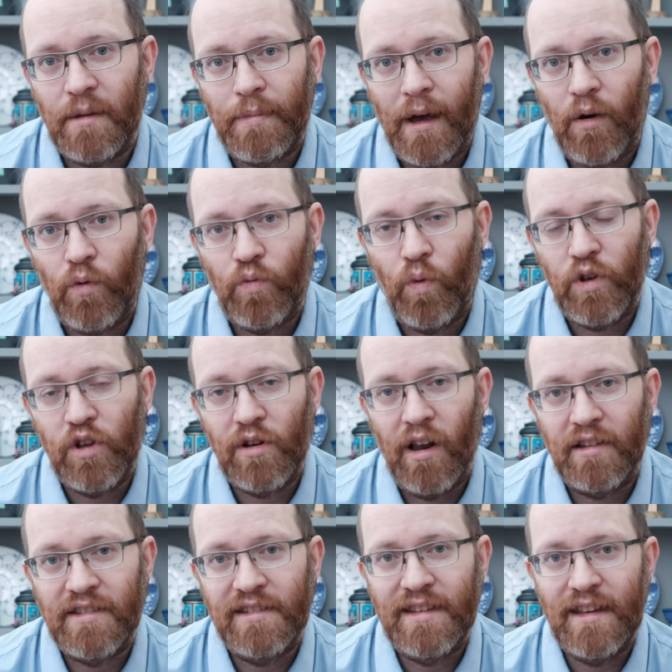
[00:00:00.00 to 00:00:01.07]
about what you'd
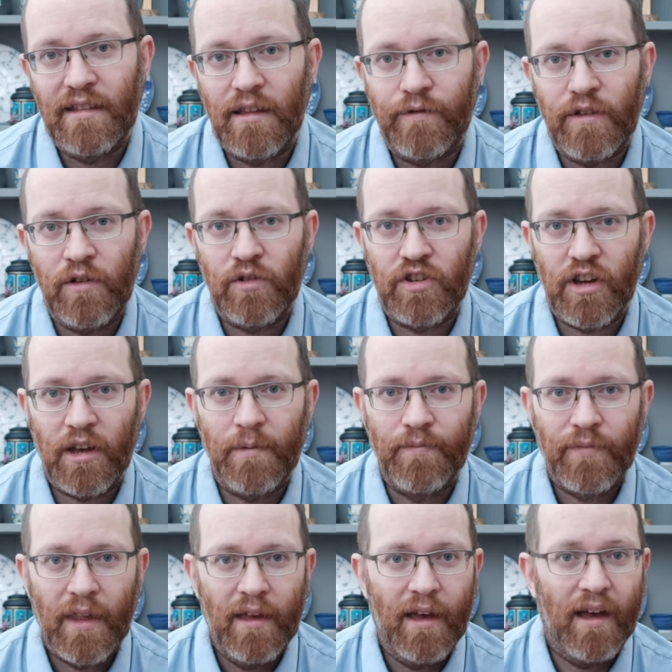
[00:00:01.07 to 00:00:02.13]
like to see in the future.
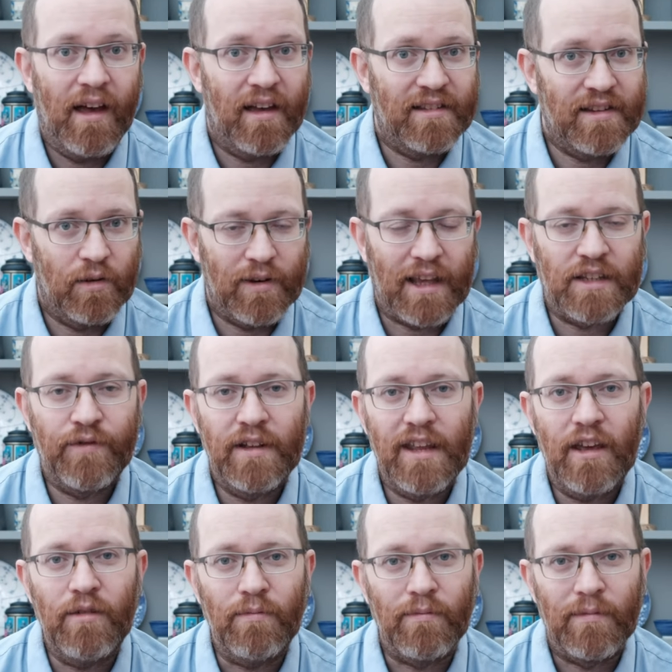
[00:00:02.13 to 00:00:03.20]
Uh, till next
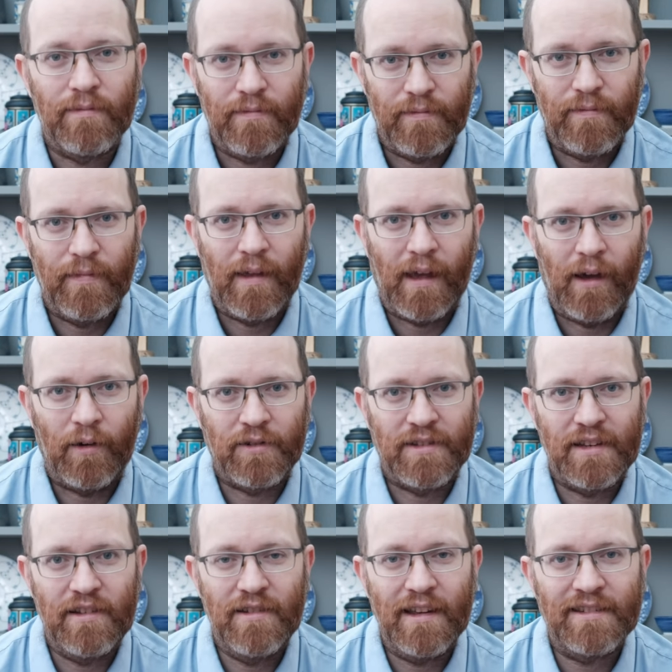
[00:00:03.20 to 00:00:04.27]
video, I'll
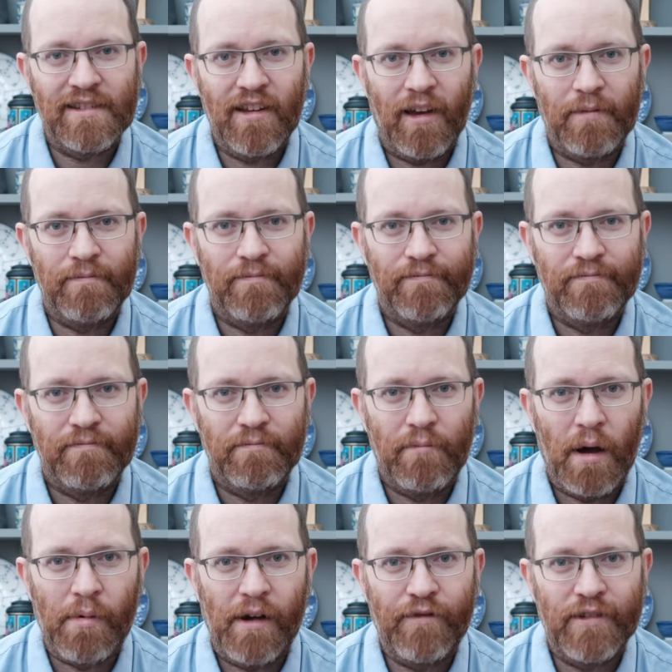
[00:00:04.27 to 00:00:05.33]
see you next time.
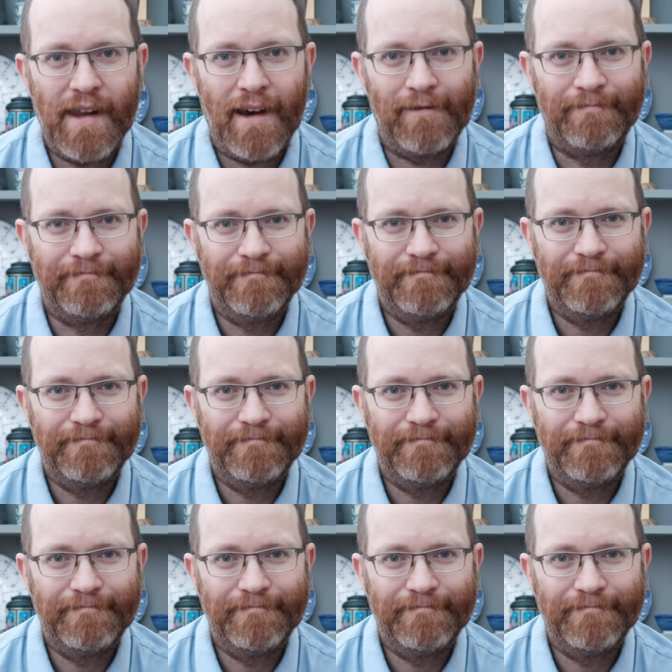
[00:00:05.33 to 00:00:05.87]
Bye bye for now.